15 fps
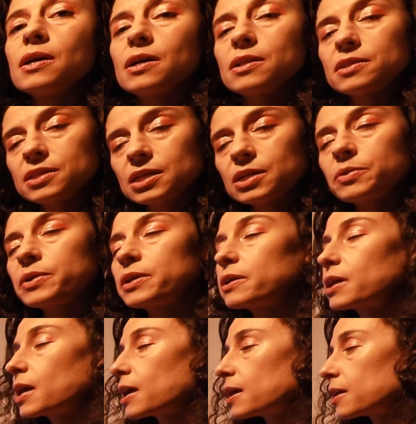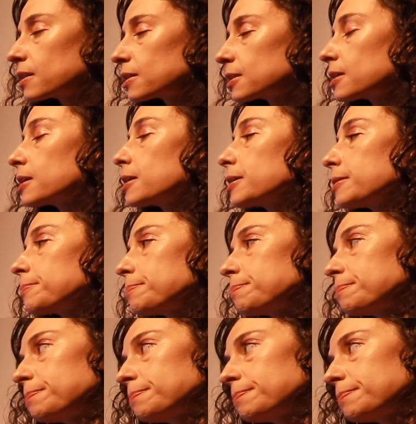and
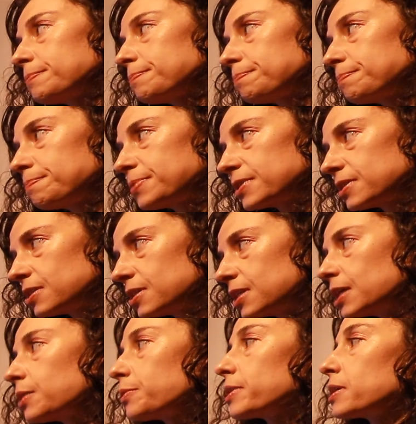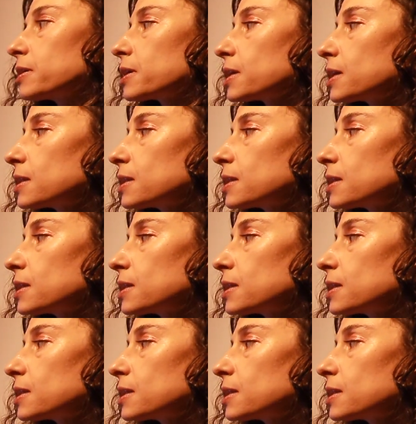posterior.